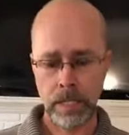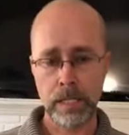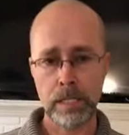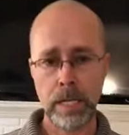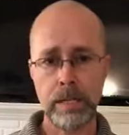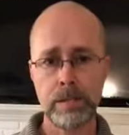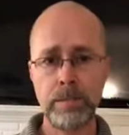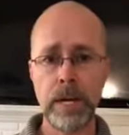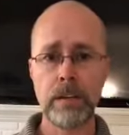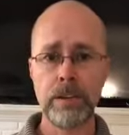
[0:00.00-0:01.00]
His, his
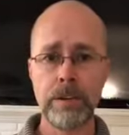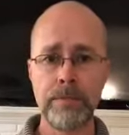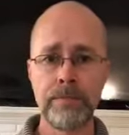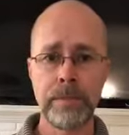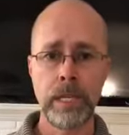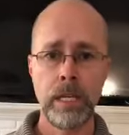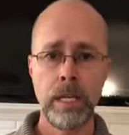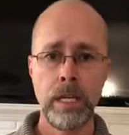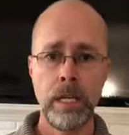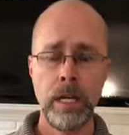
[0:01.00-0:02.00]
butler
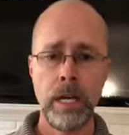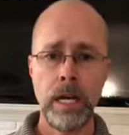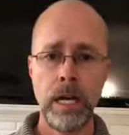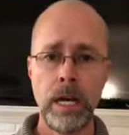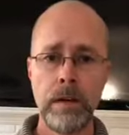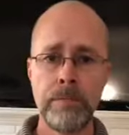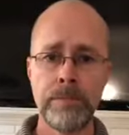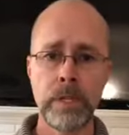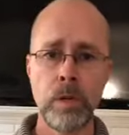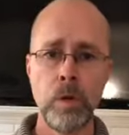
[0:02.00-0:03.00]
um,
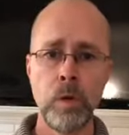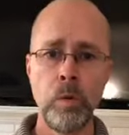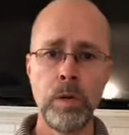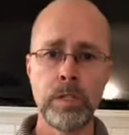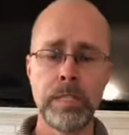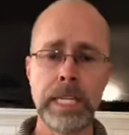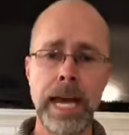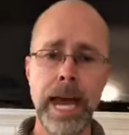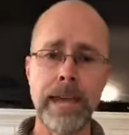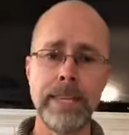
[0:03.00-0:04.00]
was the
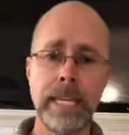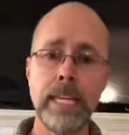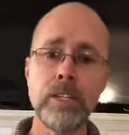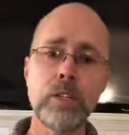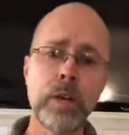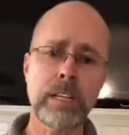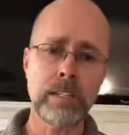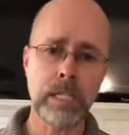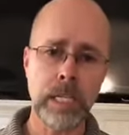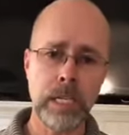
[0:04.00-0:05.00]
guy that he
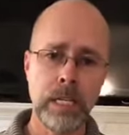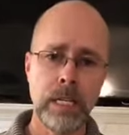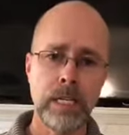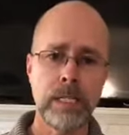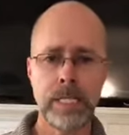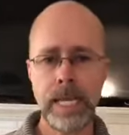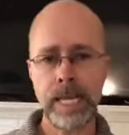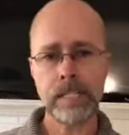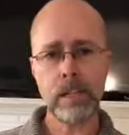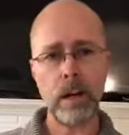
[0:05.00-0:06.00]
trusted to
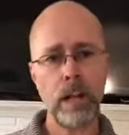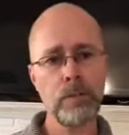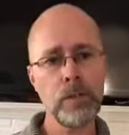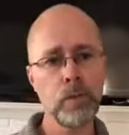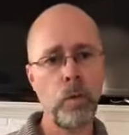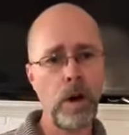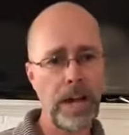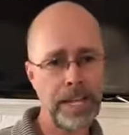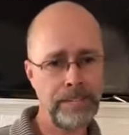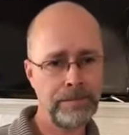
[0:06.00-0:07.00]
taste all of his
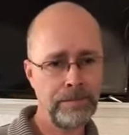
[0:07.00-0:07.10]
wine.